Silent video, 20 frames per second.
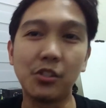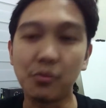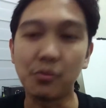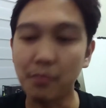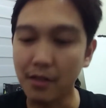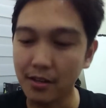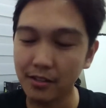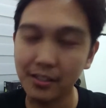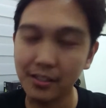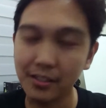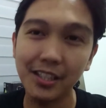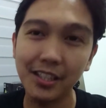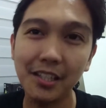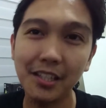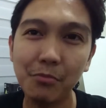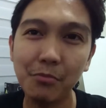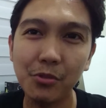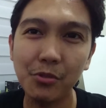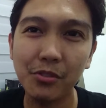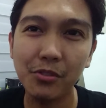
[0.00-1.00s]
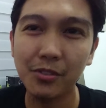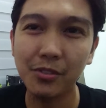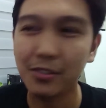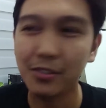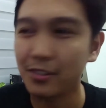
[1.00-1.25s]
So parang hindi mo